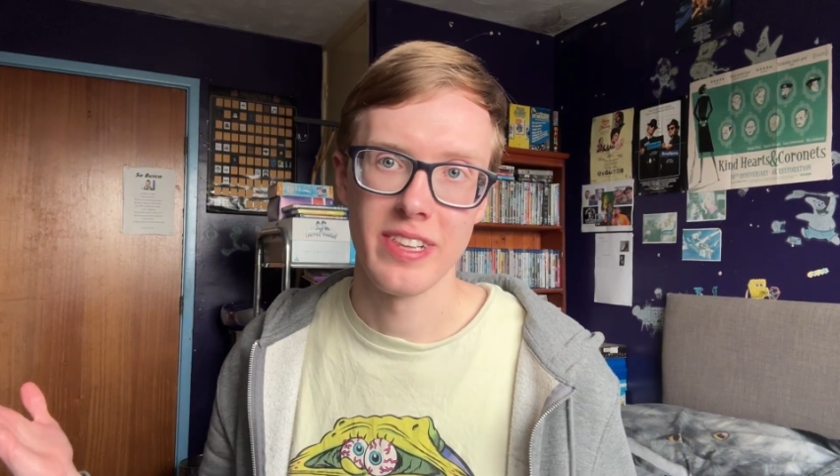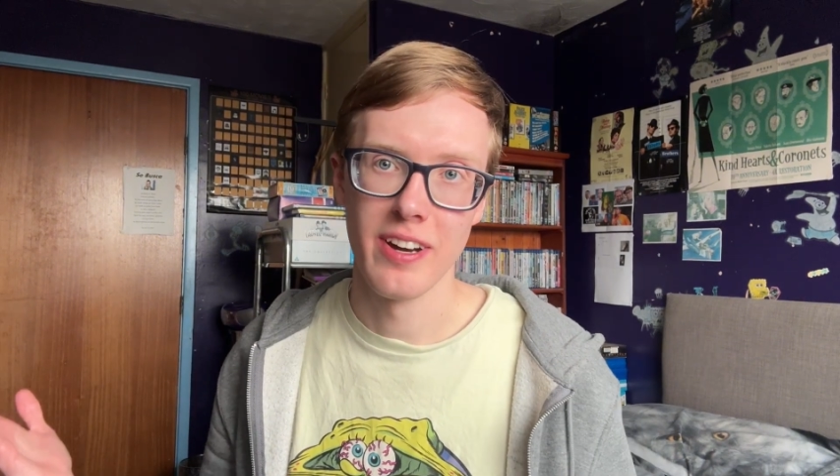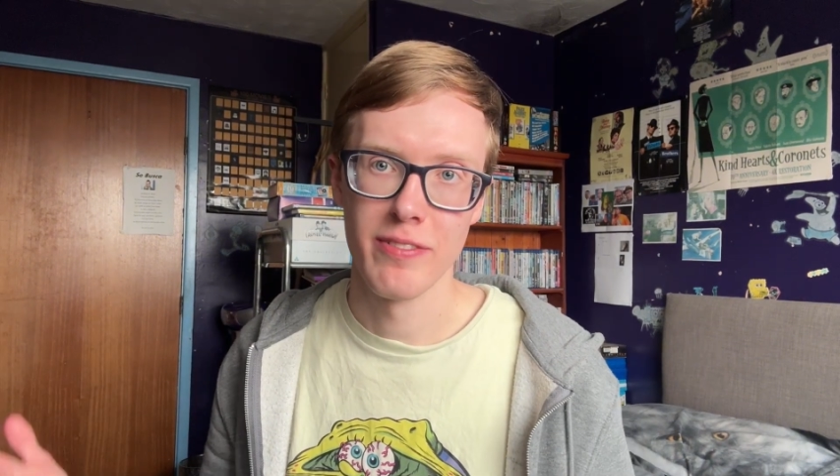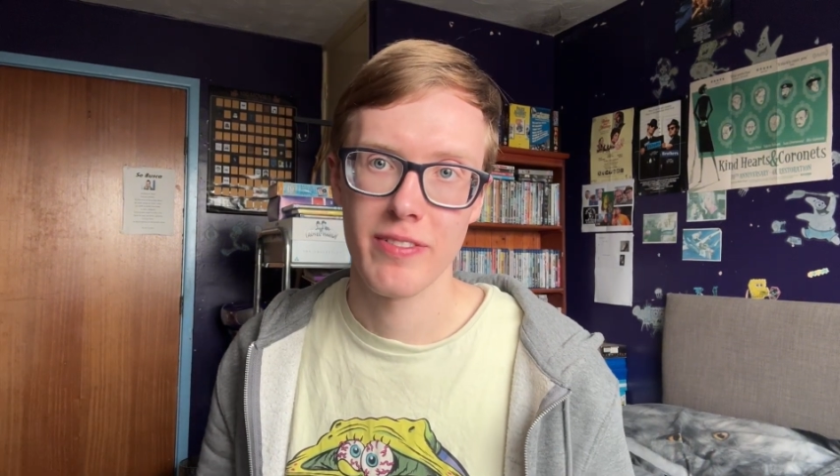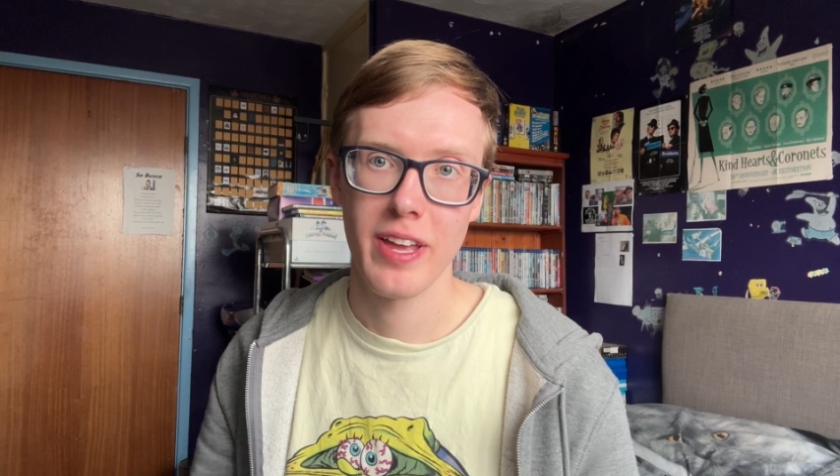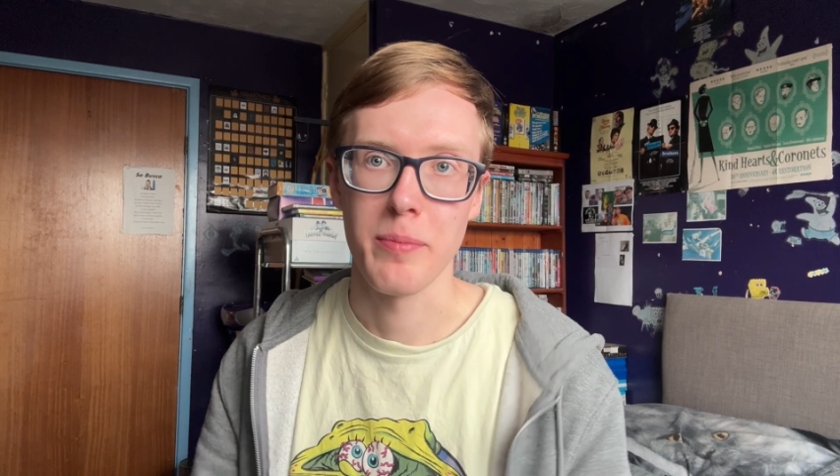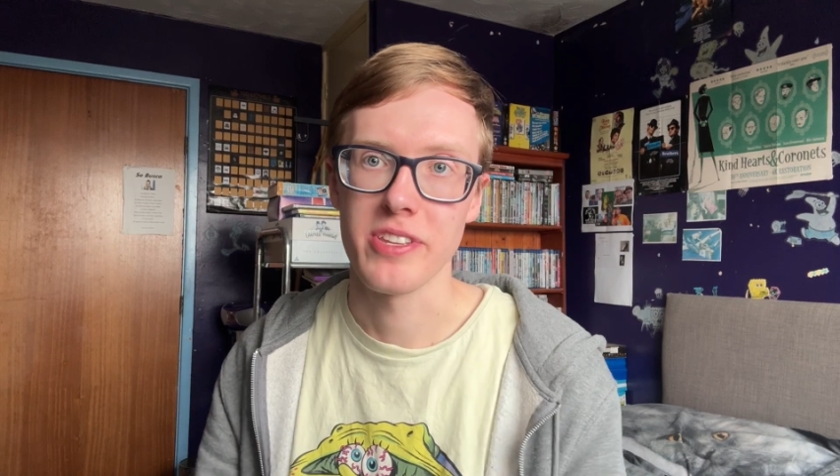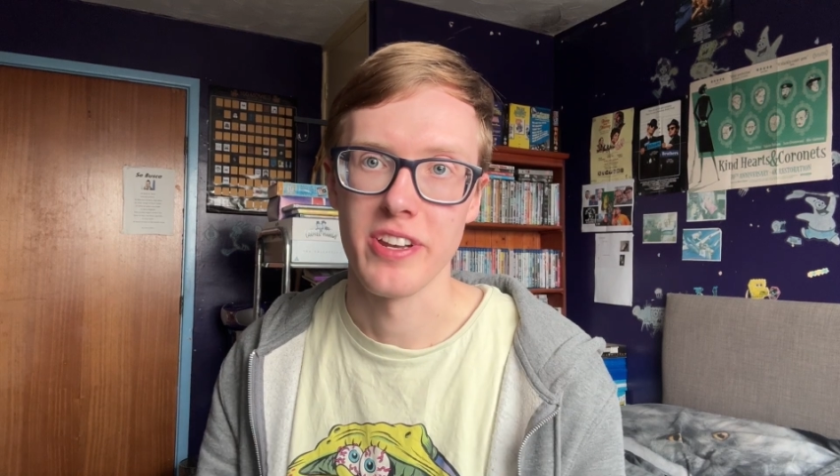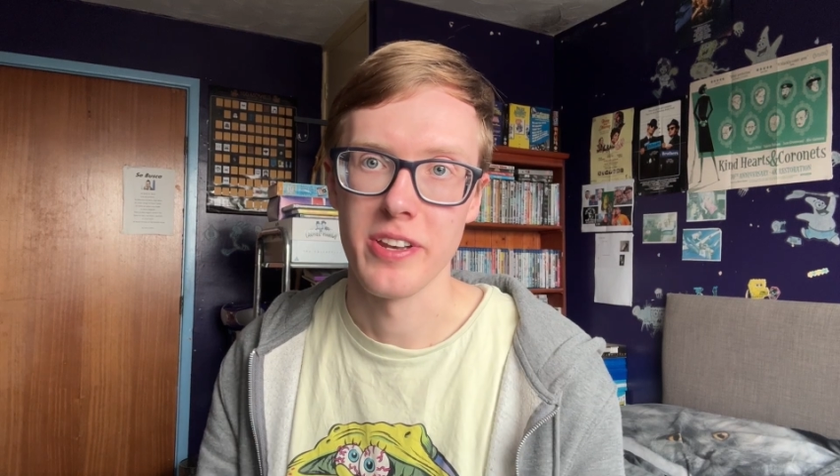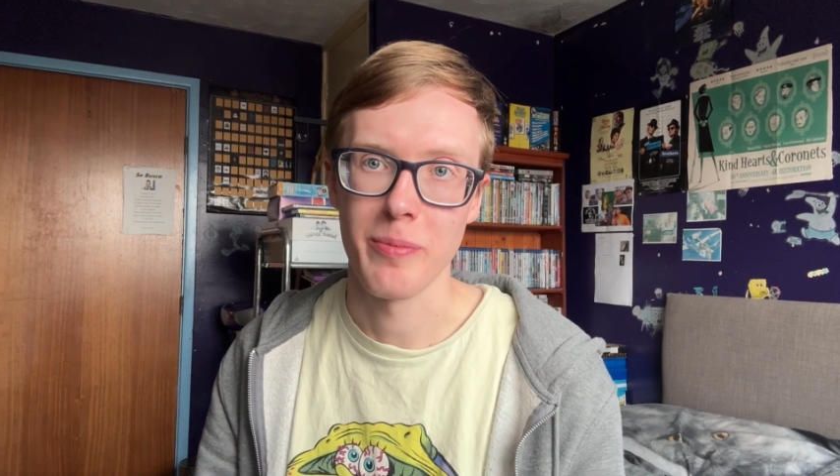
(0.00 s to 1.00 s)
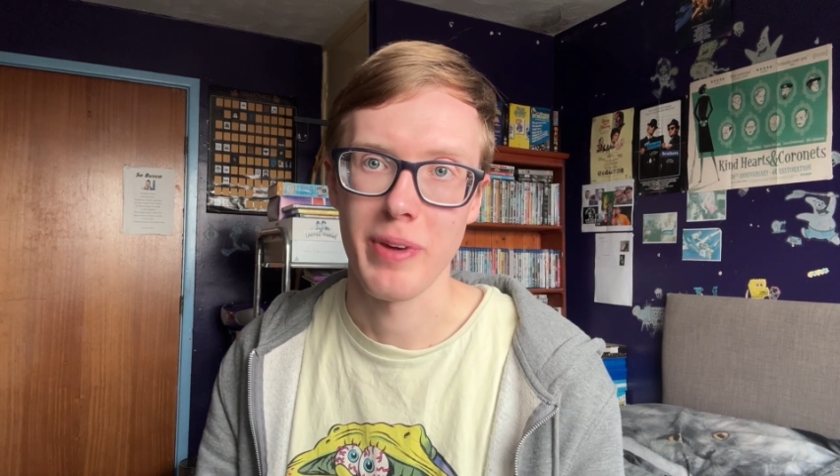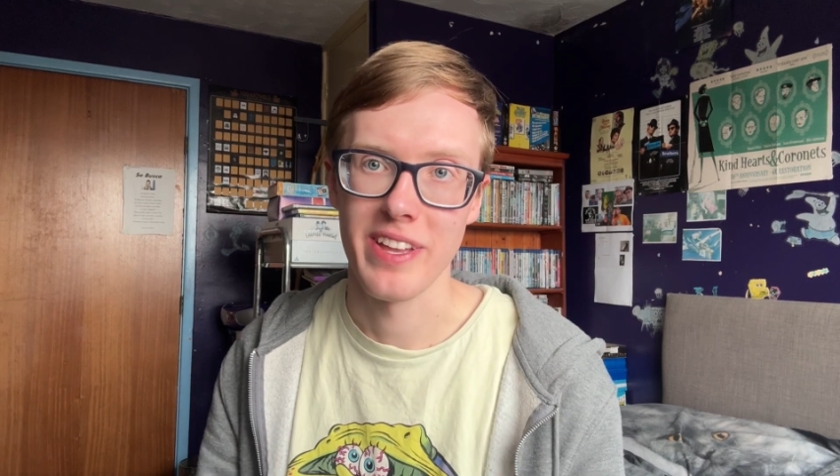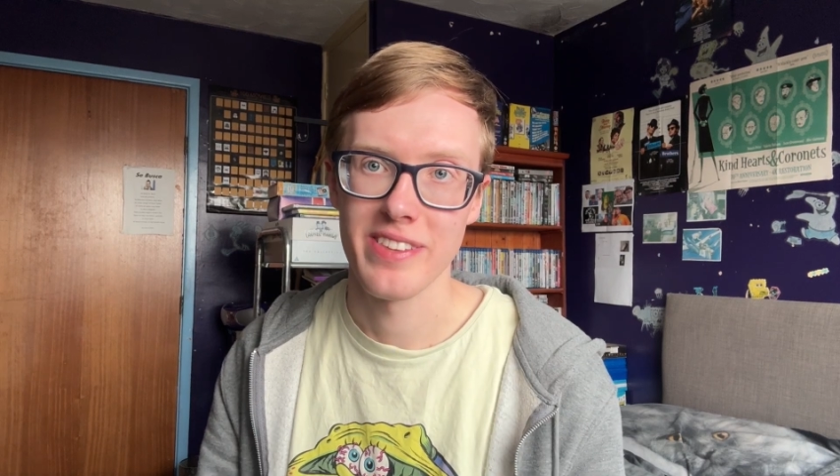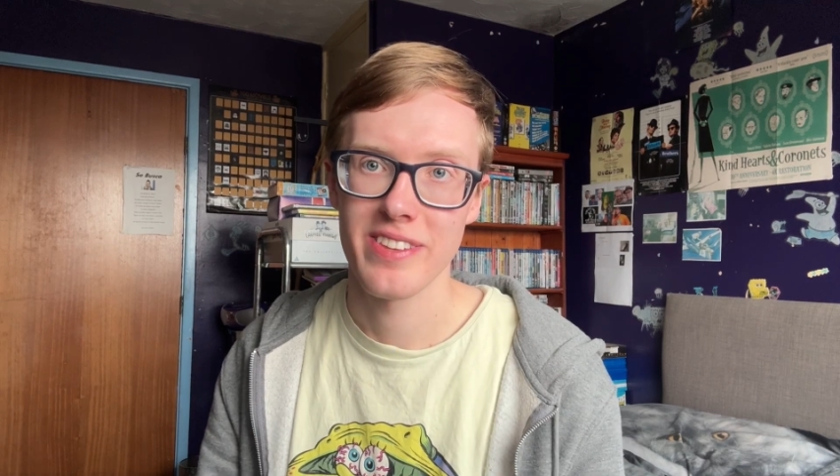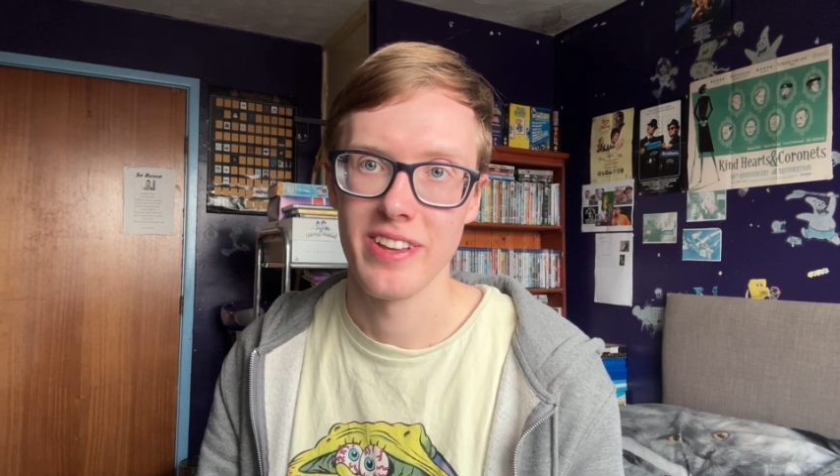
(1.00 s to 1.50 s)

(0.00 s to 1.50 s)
love Captain Underpants.